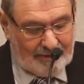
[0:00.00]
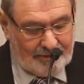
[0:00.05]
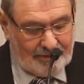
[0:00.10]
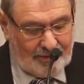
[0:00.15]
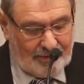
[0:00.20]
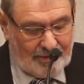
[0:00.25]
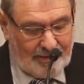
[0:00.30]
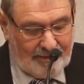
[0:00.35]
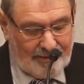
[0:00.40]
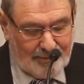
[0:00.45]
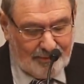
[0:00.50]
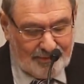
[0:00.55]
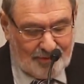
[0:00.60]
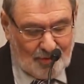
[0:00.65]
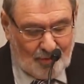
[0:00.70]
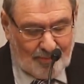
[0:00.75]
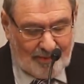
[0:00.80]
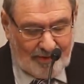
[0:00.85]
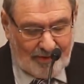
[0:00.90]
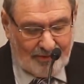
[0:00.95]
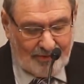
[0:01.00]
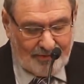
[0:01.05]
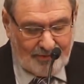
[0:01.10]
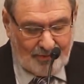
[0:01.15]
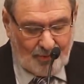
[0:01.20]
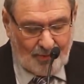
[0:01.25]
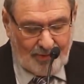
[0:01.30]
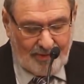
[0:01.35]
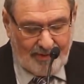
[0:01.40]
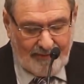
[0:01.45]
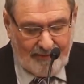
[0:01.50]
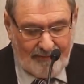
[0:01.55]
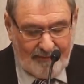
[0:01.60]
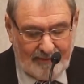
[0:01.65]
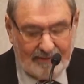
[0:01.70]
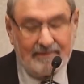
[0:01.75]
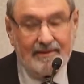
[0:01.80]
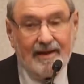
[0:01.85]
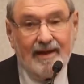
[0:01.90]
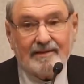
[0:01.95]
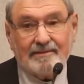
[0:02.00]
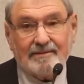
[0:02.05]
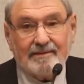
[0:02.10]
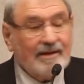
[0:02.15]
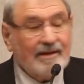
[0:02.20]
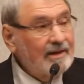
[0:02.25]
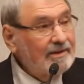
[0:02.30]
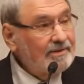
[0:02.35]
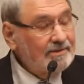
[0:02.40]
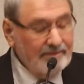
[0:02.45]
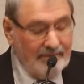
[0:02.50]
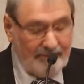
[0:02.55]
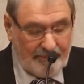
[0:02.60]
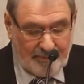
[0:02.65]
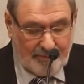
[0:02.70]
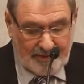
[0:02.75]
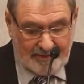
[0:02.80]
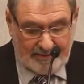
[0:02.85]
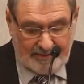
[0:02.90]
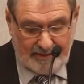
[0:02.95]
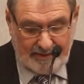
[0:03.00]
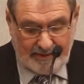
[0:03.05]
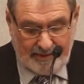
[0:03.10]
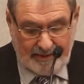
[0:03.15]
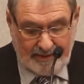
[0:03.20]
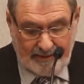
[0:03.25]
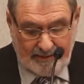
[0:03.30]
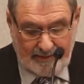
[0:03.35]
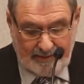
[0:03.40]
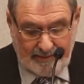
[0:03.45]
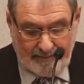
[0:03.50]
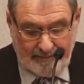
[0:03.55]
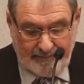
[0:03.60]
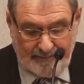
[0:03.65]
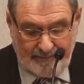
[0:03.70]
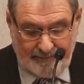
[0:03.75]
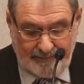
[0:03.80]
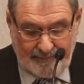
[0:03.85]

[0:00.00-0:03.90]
certainly there was no bigger story than the assassination of President Kennedy.